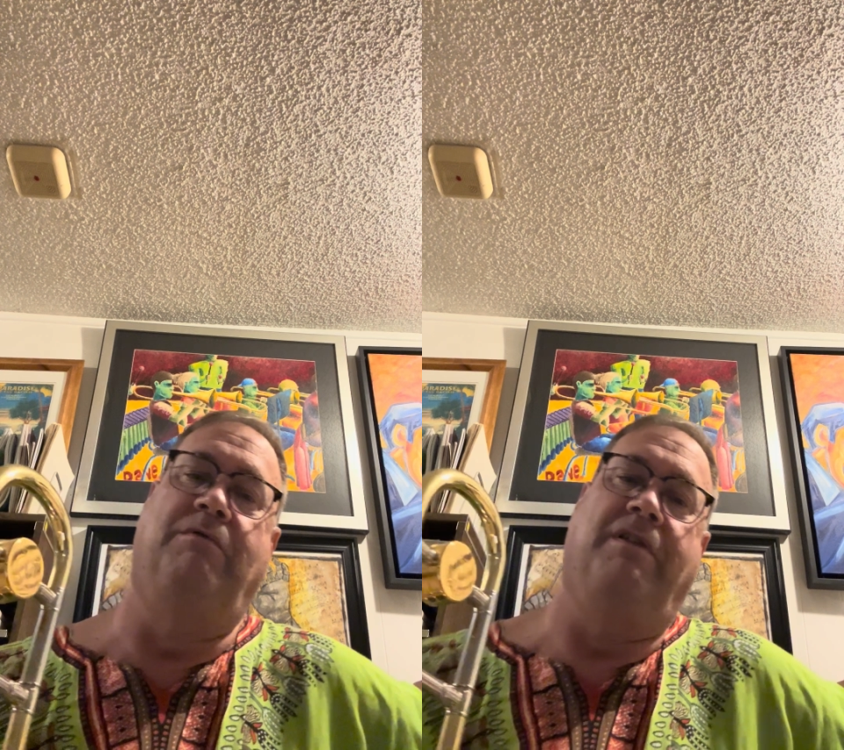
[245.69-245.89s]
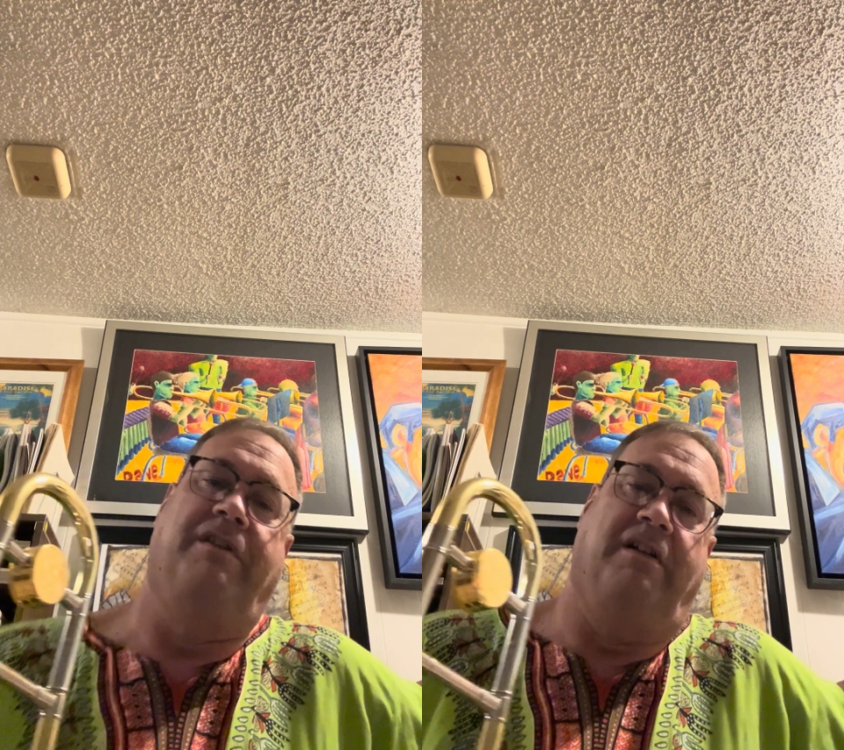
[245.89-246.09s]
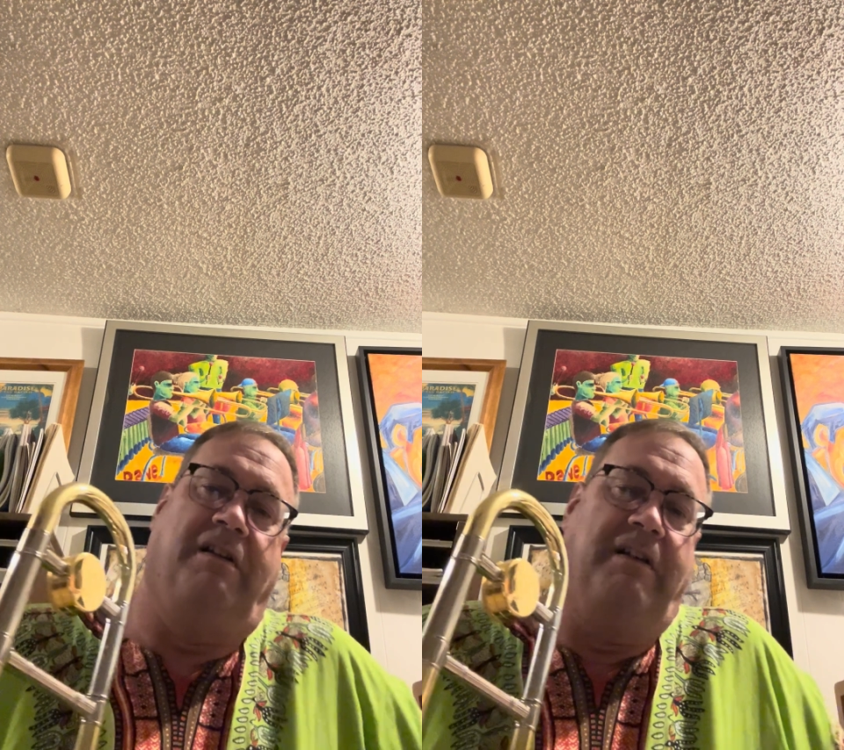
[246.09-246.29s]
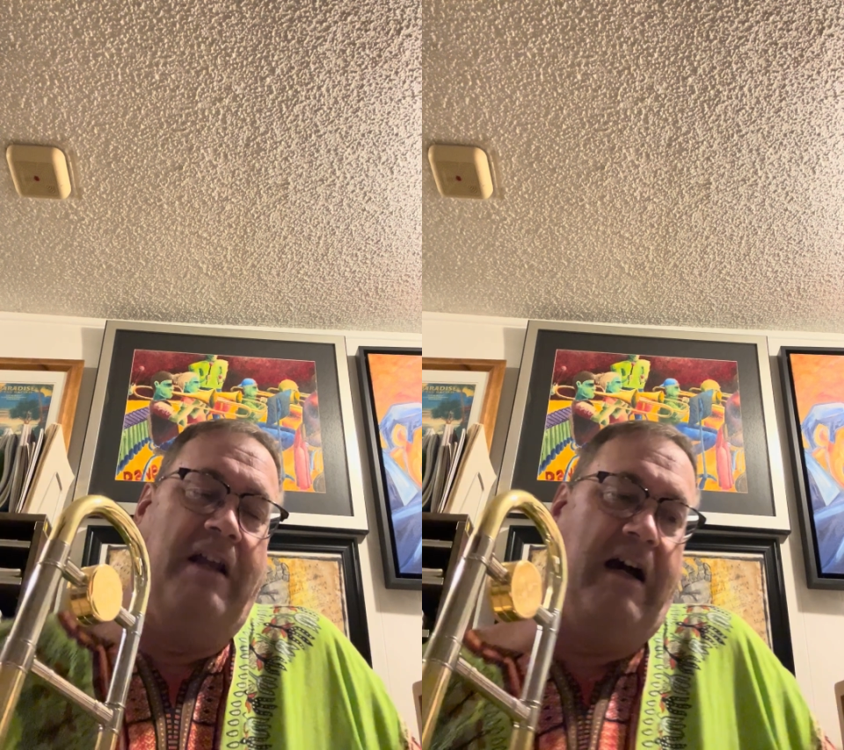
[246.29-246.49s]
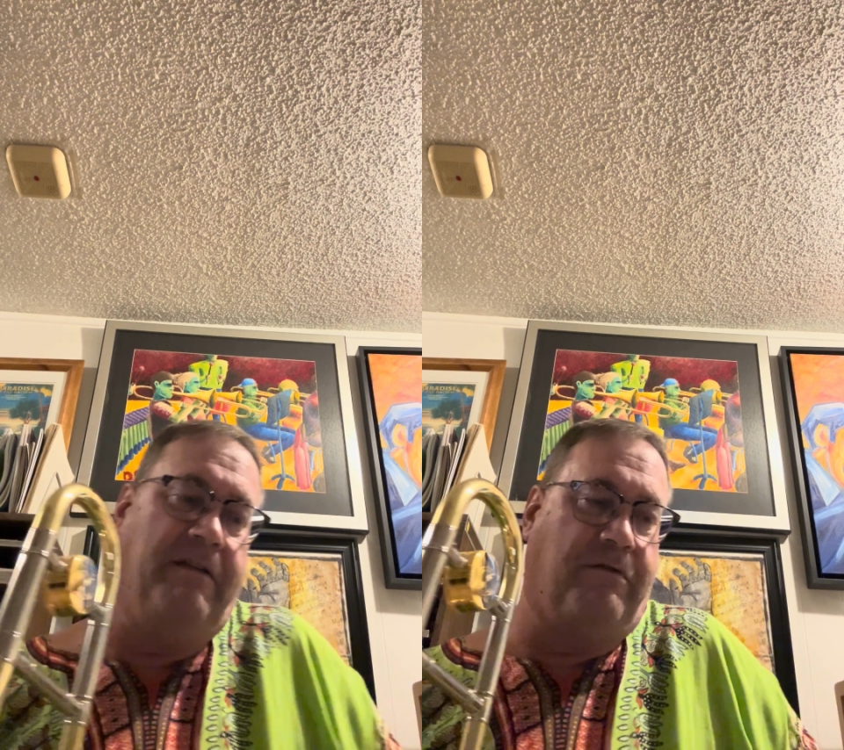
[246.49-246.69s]
with the
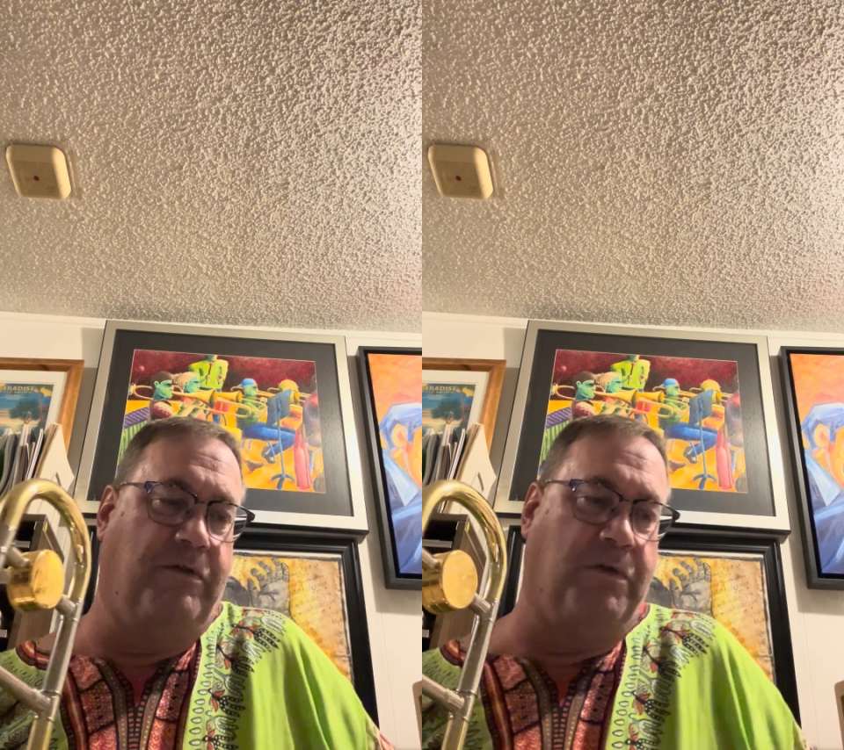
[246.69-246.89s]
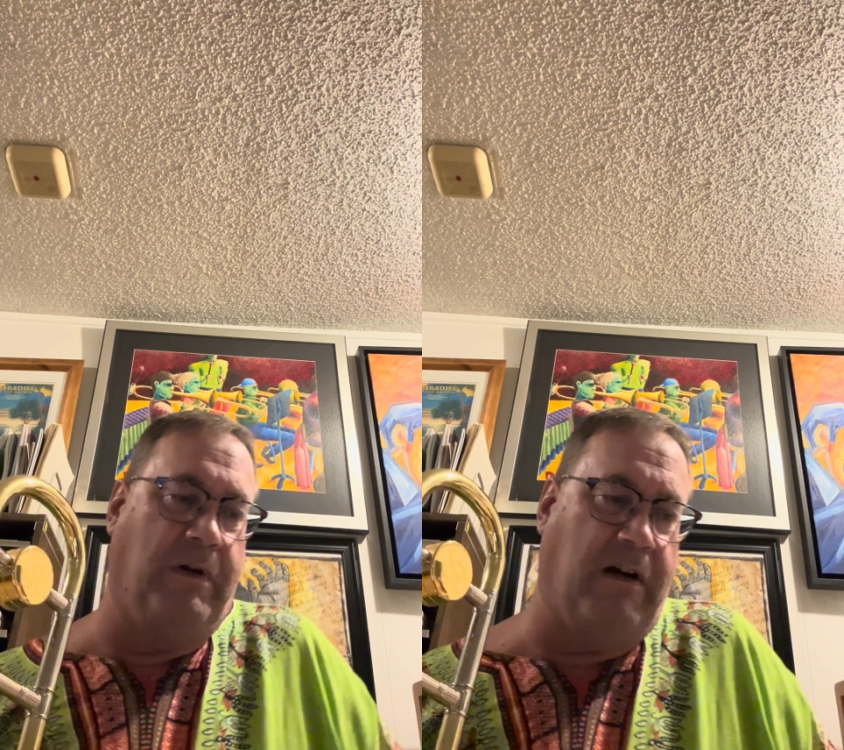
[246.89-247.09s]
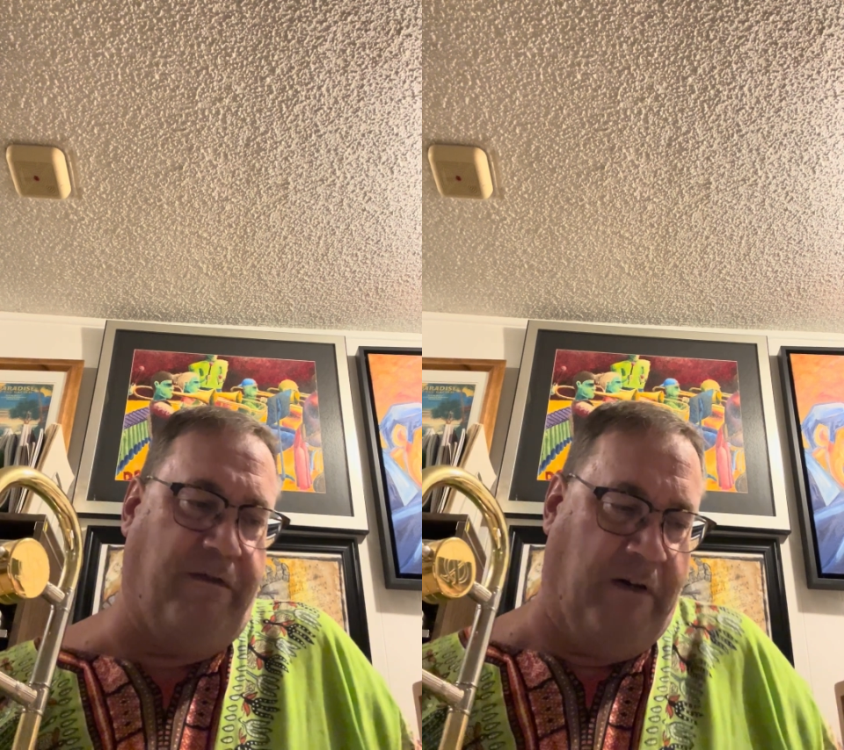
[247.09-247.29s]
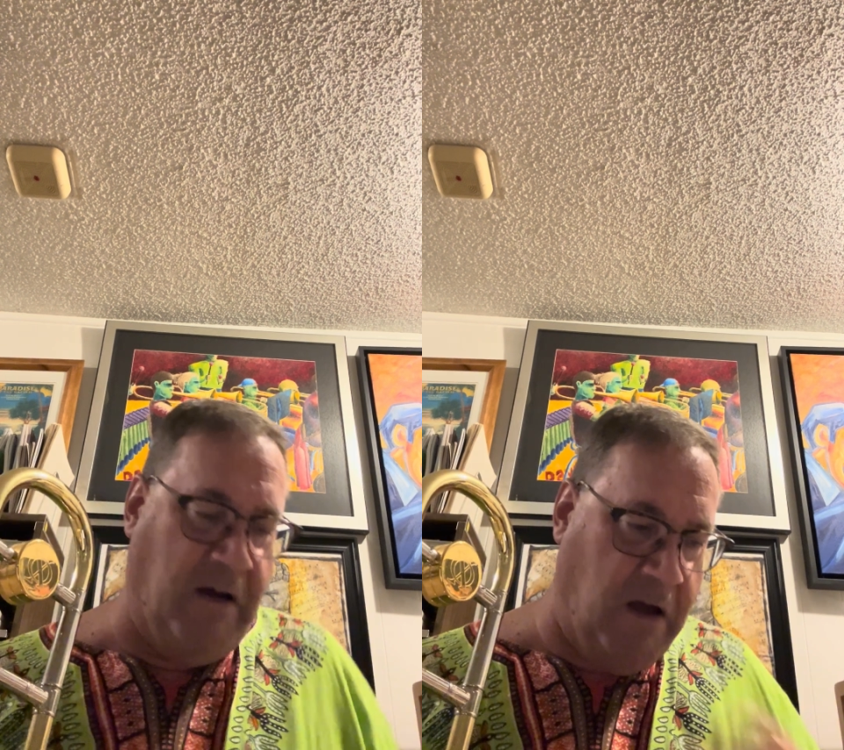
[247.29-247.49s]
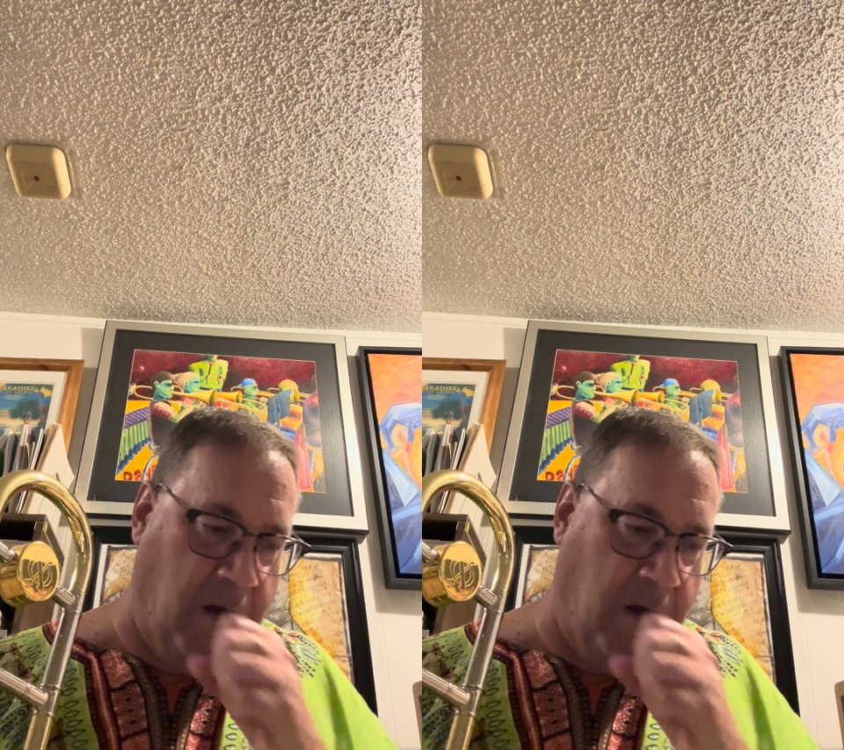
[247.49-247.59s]
9 through 12,